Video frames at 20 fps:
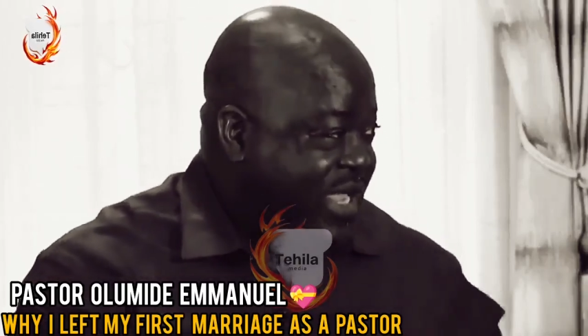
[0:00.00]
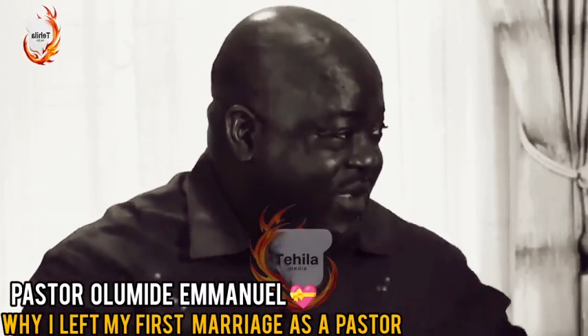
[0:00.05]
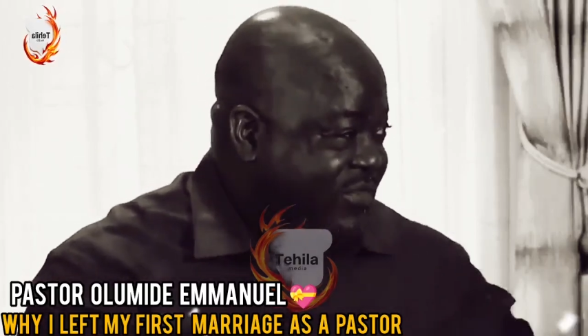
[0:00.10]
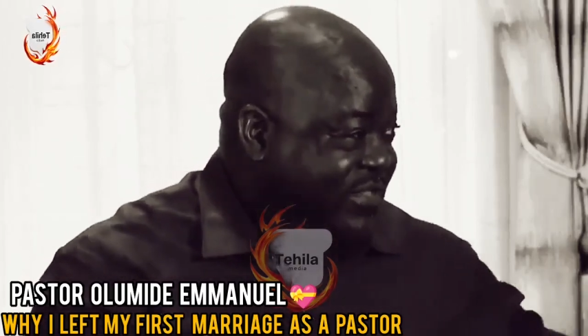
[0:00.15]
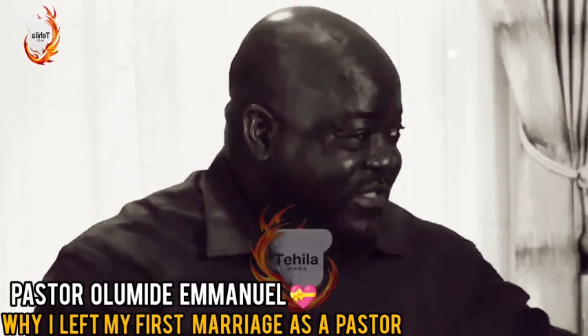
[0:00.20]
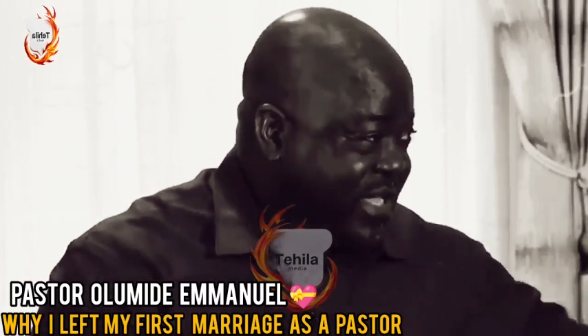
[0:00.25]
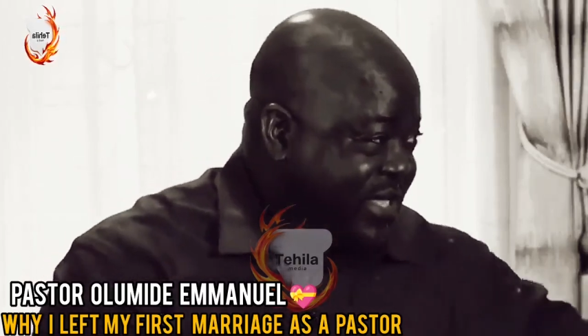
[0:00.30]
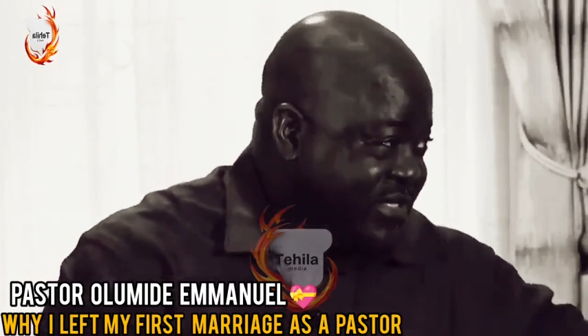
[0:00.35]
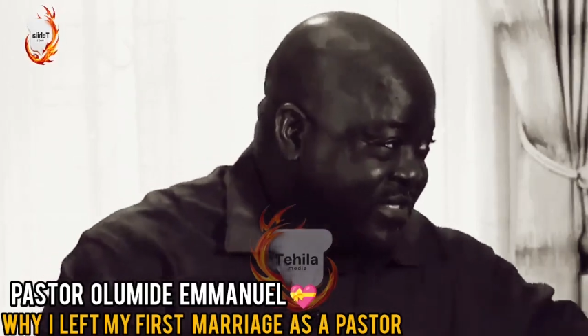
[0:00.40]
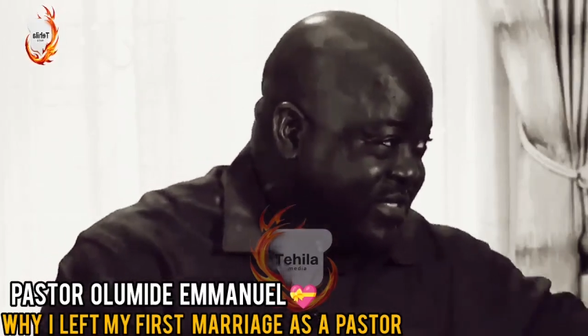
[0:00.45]
have
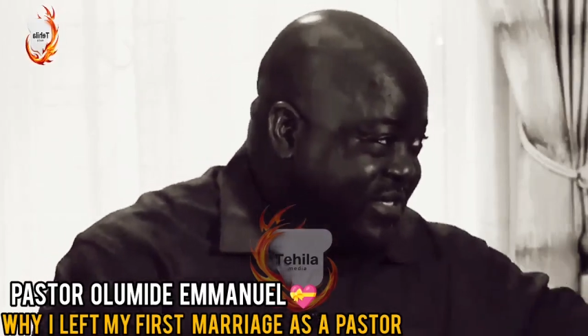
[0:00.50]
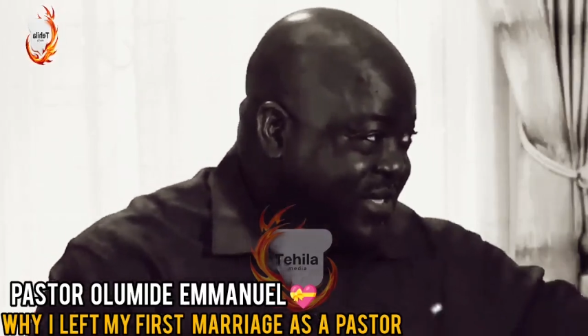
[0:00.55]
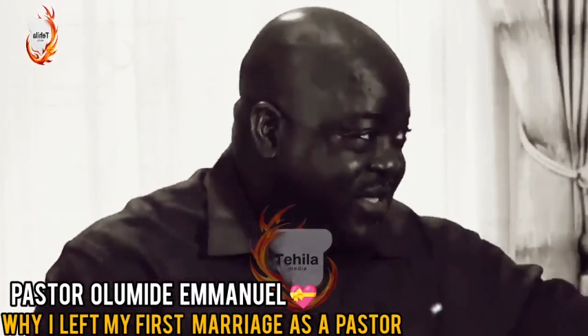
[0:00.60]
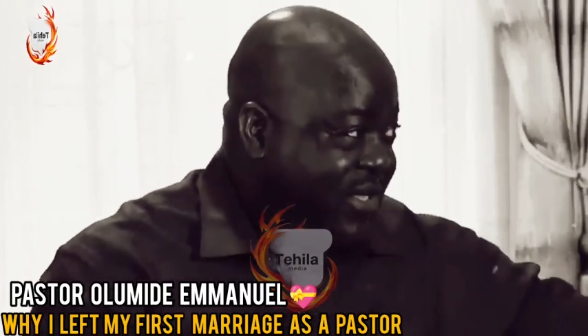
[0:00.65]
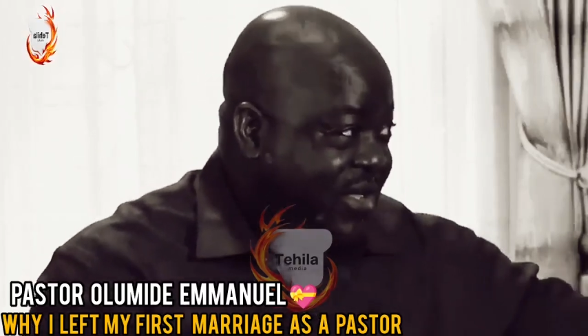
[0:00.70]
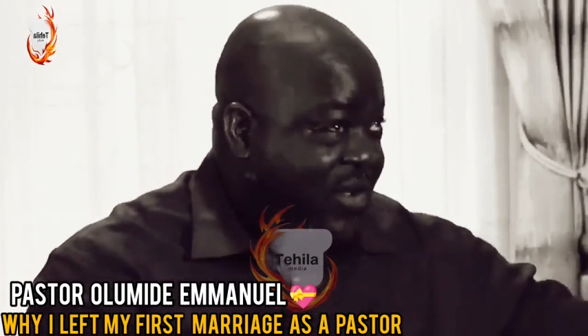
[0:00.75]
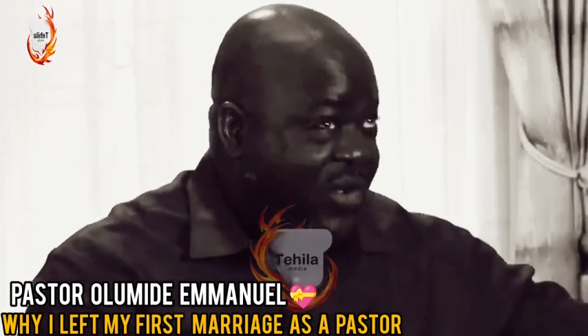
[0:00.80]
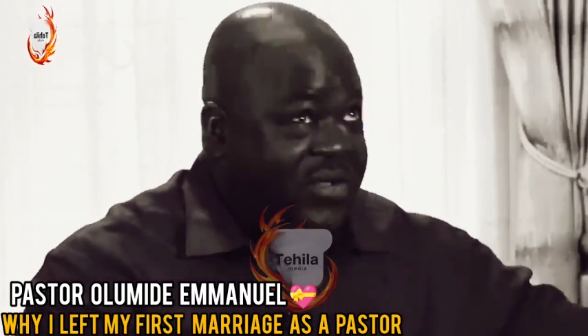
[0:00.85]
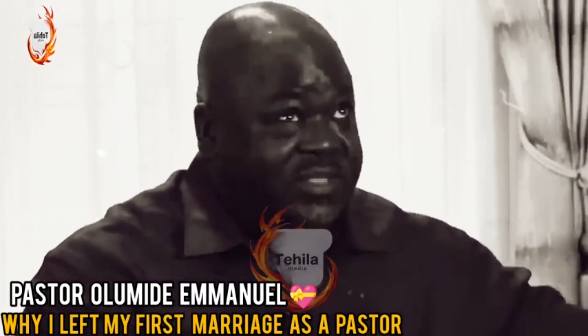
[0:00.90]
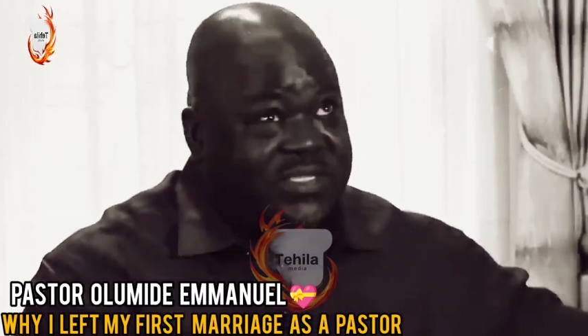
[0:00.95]
sex
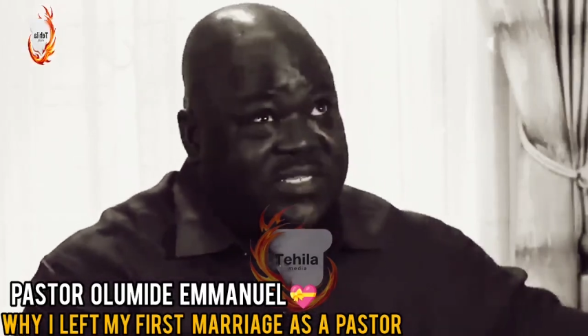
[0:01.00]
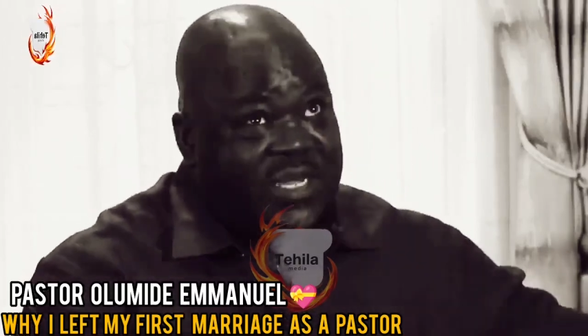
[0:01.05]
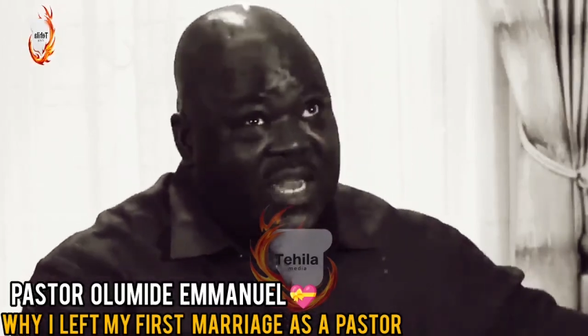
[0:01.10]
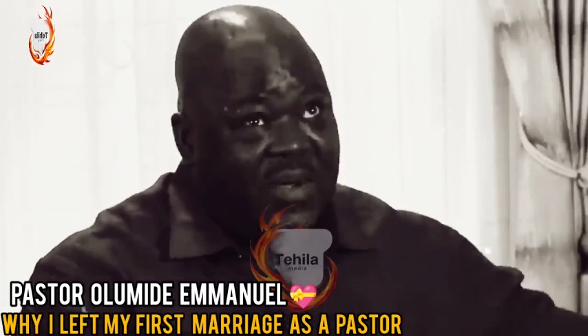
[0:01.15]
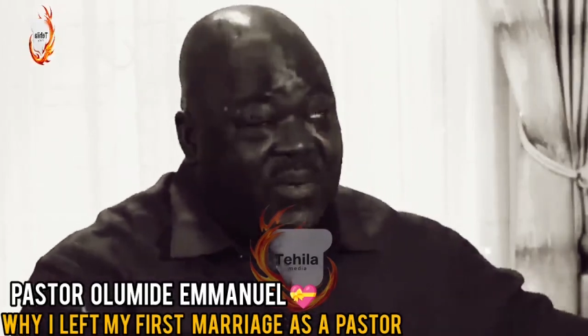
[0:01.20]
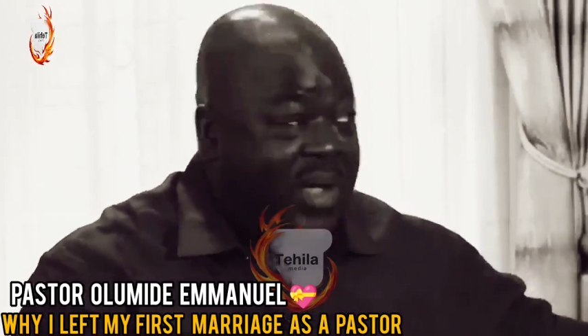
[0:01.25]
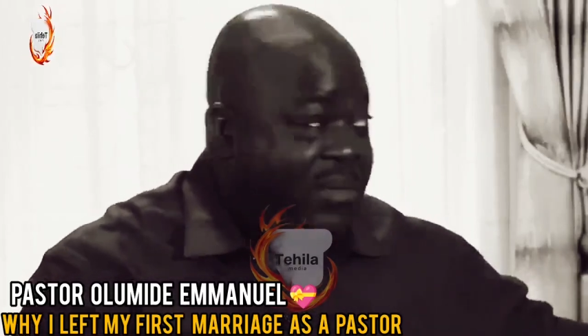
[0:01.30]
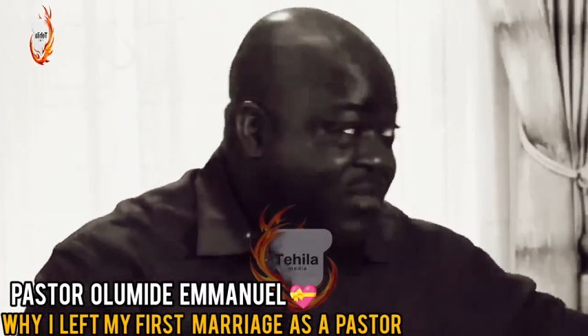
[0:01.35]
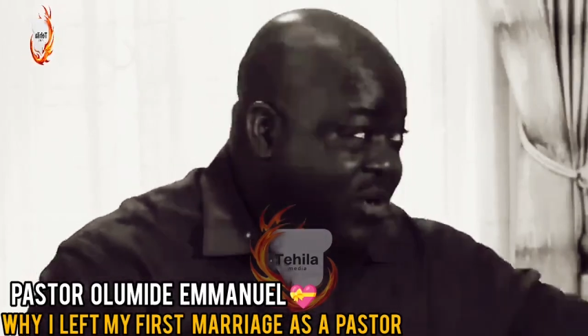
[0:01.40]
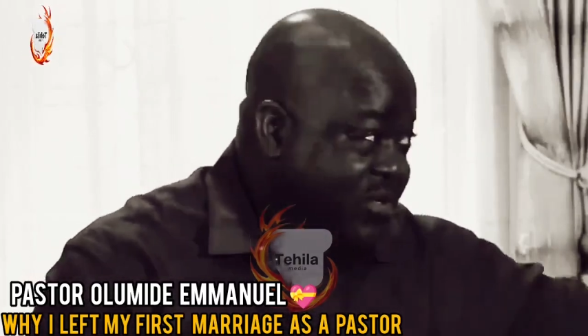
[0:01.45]
until like 1